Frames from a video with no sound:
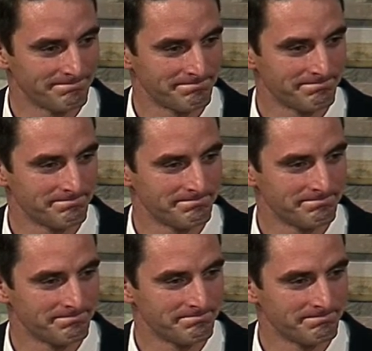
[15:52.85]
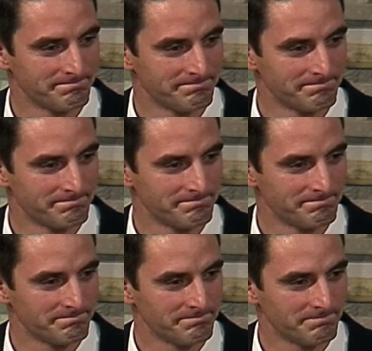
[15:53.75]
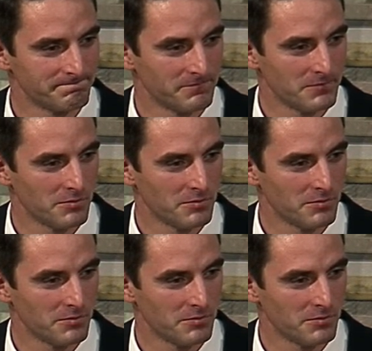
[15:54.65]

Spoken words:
(no one is talking)